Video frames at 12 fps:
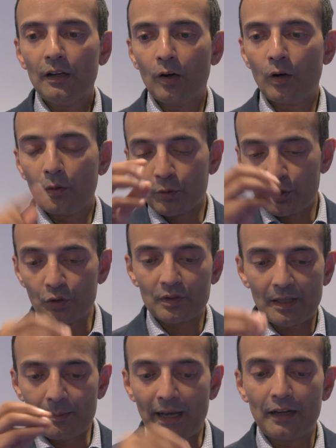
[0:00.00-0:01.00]
or reduce
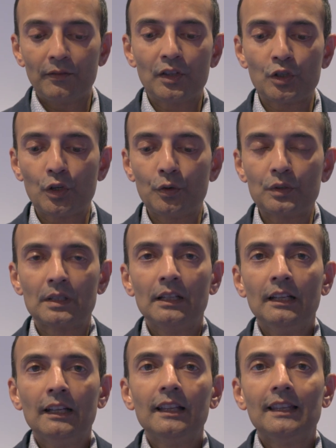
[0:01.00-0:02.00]
the amount of the dose,
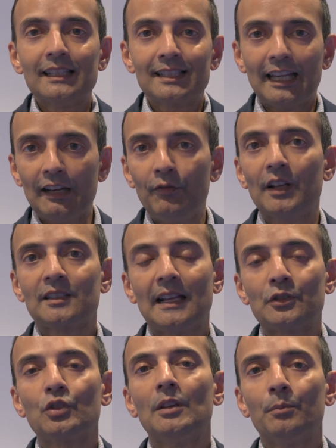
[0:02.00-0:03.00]
these side effects
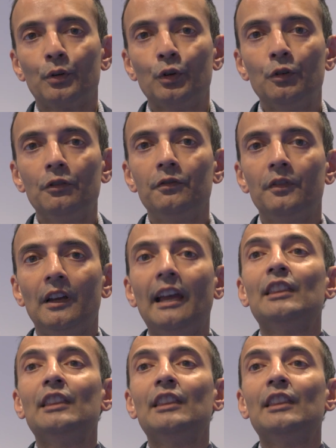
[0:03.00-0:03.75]
actually improve.